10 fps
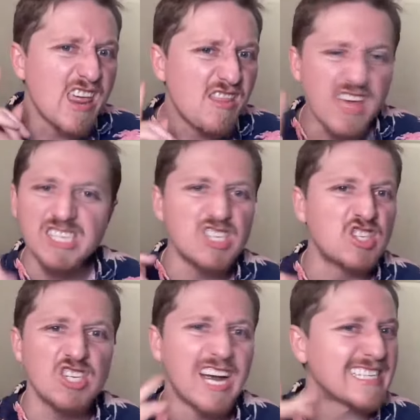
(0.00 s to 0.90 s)
This
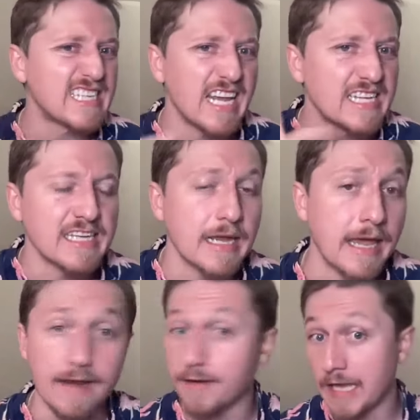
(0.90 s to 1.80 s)
just isn't
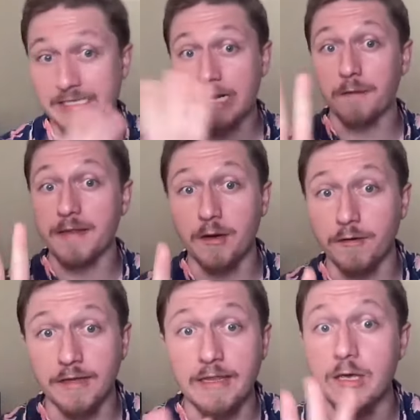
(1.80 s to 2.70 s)
it. Yeah, it's not going to be the
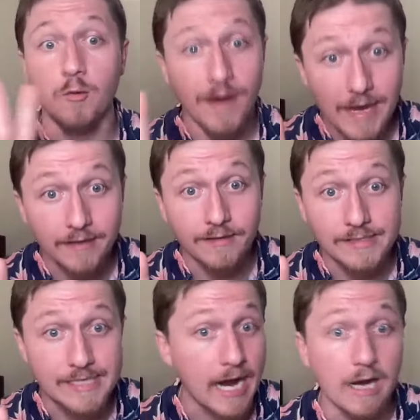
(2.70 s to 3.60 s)
only thing that you eat.
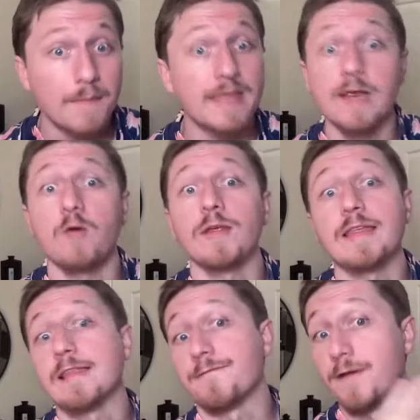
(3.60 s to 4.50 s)
It's not going to be the only
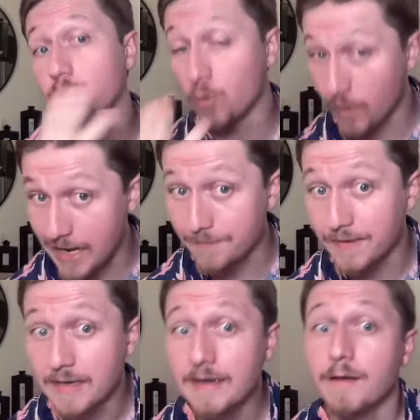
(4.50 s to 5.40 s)
thing that fill you up.
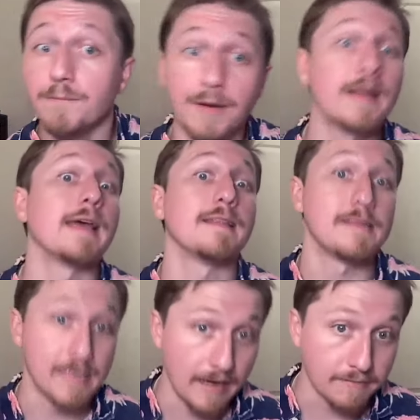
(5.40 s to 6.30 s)
But at the
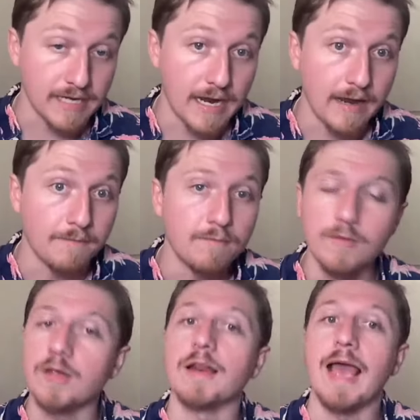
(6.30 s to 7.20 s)
same time,
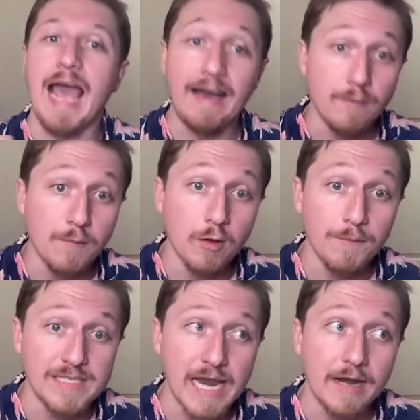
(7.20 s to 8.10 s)
you're going to have a bowl of
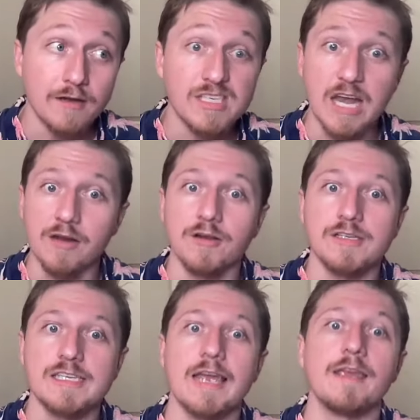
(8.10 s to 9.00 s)
potatoes and you're going to
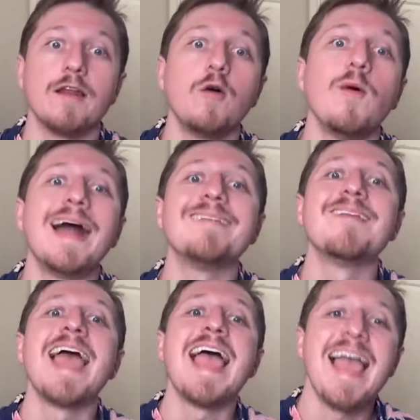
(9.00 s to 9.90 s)
say, you know what?
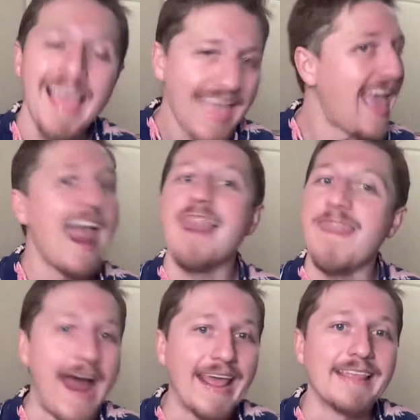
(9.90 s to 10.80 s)

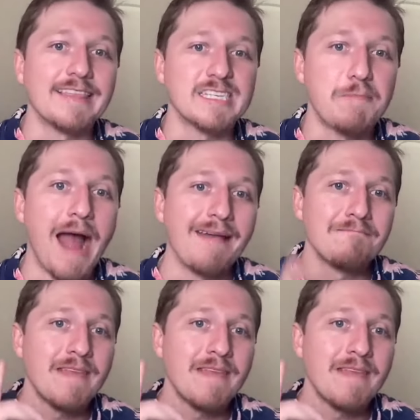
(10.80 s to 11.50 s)
That hit the spot.